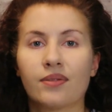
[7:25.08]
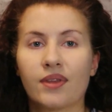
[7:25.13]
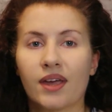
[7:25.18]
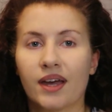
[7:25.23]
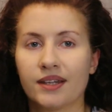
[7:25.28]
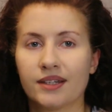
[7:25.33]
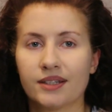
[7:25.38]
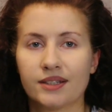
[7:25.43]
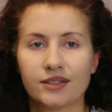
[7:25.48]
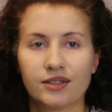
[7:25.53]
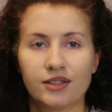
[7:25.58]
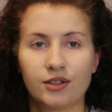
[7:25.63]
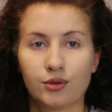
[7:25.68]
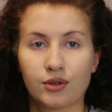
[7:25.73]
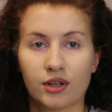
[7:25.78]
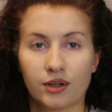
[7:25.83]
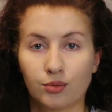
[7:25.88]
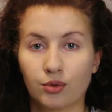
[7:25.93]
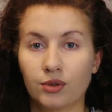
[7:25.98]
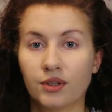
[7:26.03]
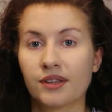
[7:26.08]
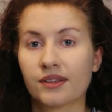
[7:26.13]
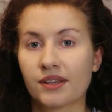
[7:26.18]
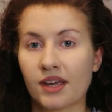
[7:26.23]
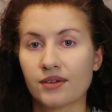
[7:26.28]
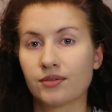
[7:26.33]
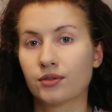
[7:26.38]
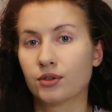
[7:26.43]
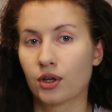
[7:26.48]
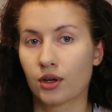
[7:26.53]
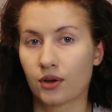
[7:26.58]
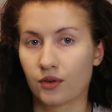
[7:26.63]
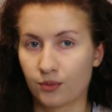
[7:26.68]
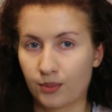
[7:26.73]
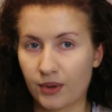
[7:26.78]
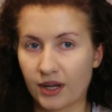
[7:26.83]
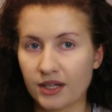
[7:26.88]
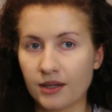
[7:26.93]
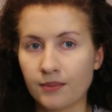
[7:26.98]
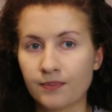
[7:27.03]
then you can really save a lot of
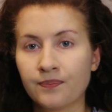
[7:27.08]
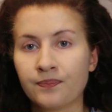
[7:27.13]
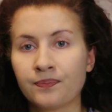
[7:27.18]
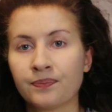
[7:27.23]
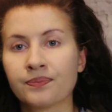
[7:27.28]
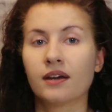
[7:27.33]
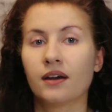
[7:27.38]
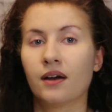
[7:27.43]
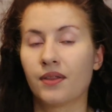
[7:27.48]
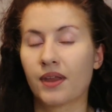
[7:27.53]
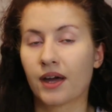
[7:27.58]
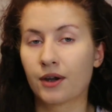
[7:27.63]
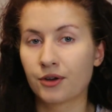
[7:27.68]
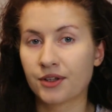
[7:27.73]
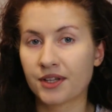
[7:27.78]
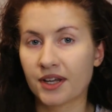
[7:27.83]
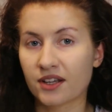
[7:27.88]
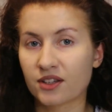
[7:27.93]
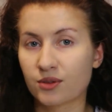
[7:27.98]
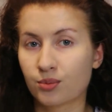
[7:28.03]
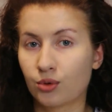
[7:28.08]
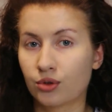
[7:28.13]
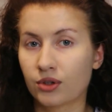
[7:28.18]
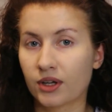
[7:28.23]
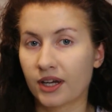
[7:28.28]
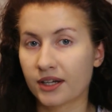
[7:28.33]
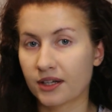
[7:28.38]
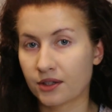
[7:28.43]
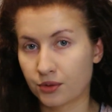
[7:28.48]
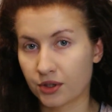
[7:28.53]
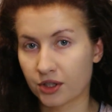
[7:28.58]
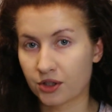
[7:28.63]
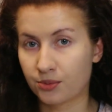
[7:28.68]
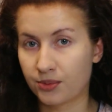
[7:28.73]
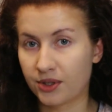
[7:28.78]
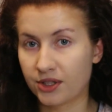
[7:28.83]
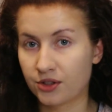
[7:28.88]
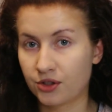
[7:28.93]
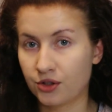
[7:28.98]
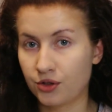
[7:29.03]
money. Another textbook I can
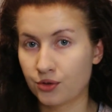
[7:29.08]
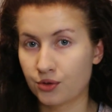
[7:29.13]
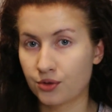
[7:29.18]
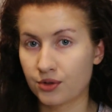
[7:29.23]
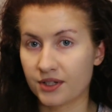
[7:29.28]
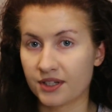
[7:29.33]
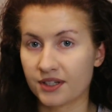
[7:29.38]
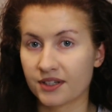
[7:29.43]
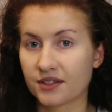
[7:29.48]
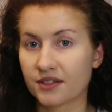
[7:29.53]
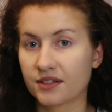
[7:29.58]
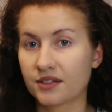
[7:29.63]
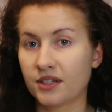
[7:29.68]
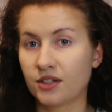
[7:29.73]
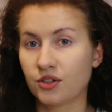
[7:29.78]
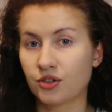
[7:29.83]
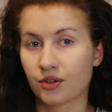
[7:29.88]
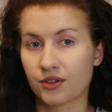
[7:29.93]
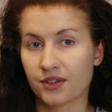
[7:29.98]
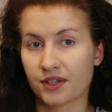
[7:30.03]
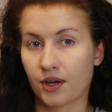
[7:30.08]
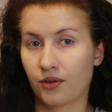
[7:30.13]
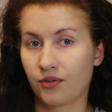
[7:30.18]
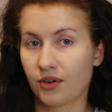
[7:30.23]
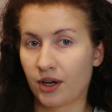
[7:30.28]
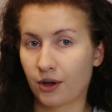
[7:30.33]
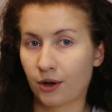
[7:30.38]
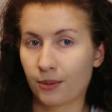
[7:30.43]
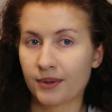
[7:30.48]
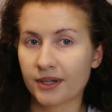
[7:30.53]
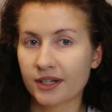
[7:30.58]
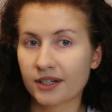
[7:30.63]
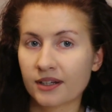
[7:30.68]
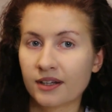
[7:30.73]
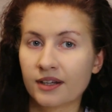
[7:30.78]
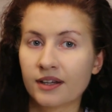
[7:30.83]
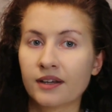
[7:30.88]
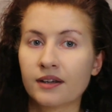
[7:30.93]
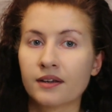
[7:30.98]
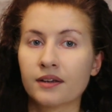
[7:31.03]
recommend to you is Teach Yourself Arabic.
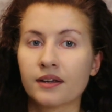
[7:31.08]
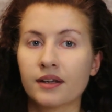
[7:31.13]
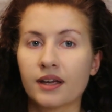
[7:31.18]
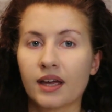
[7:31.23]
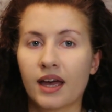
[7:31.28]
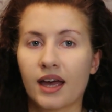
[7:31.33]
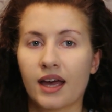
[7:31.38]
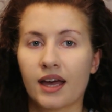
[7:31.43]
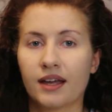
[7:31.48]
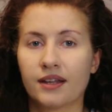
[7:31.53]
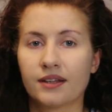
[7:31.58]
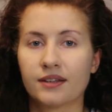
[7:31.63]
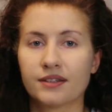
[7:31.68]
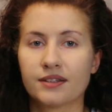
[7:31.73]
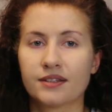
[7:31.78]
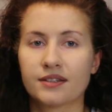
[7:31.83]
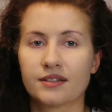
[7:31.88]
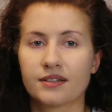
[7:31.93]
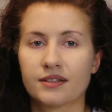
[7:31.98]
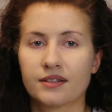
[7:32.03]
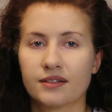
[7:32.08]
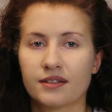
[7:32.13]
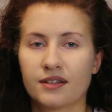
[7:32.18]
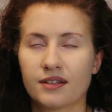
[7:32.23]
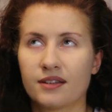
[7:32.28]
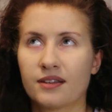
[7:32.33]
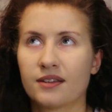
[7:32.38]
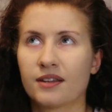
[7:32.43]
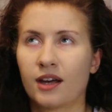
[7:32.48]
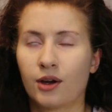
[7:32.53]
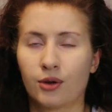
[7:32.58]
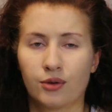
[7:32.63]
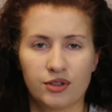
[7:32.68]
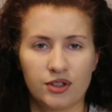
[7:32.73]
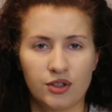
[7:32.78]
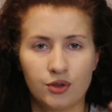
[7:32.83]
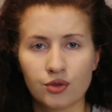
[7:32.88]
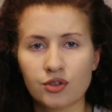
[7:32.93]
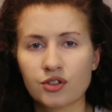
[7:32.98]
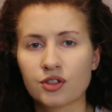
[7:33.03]
And this is how
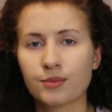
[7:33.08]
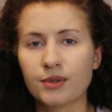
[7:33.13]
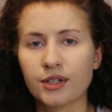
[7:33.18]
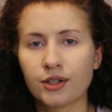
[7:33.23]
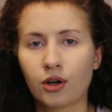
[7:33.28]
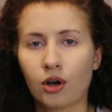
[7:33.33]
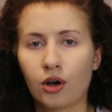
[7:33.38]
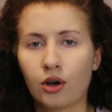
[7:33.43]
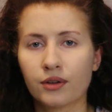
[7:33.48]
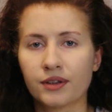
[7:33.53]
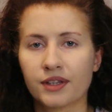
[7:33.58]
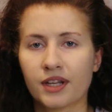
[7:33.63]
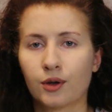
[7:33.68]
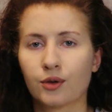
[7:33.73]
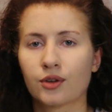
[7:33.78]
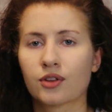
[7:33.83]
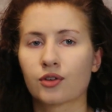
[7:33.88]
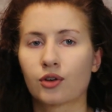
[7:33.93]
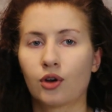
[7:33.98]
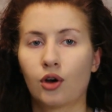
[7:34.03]
it used to be called. Now it's